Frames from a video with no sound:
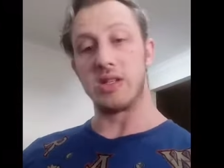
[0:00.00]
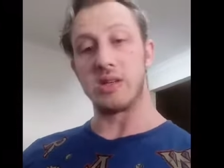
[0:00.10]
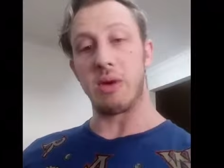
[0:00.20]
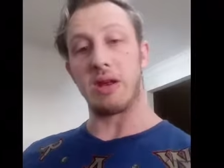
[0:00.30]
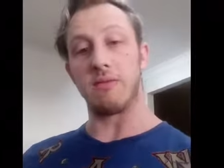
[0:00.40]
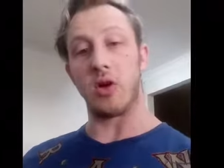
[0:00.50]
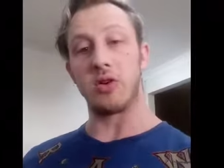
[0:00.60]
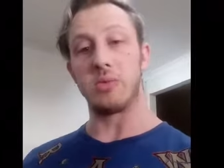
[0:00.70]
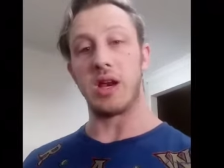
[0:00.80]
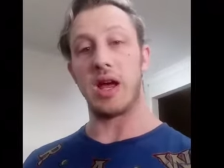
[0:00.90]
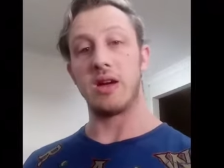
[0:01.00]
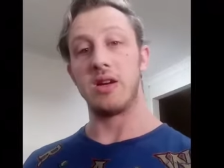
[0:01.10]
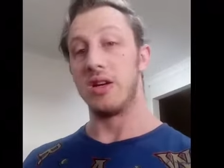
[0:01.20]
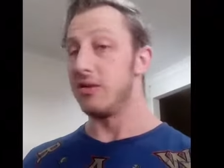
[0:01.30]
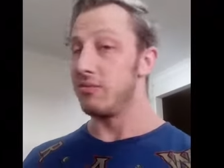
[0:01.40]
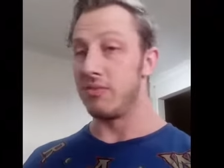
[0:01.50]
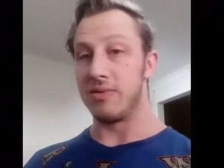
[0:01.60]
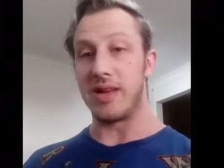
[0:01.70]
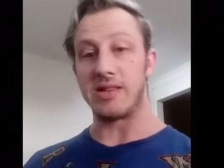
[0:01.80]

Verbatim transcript: since I'm hitting volume today. And